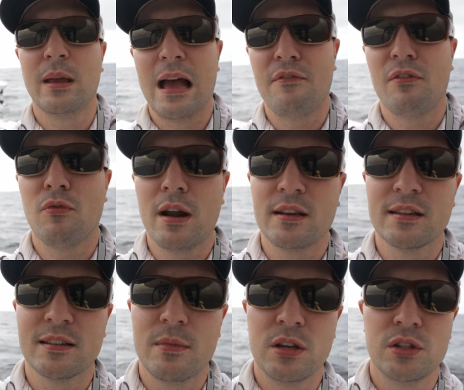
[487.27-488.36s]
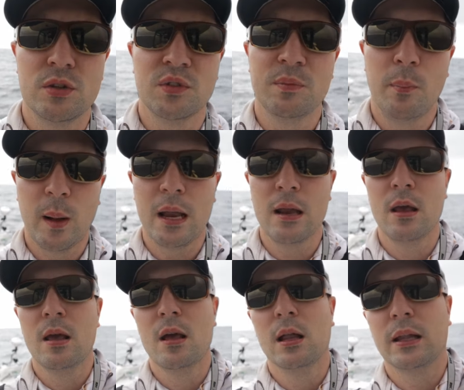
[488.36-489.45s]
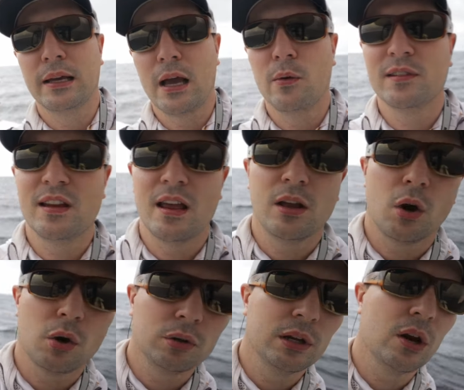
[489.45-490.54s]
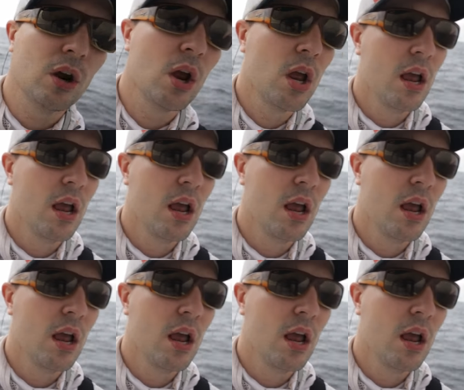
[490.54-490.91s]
We have run into some issues, but like I was saying earlier,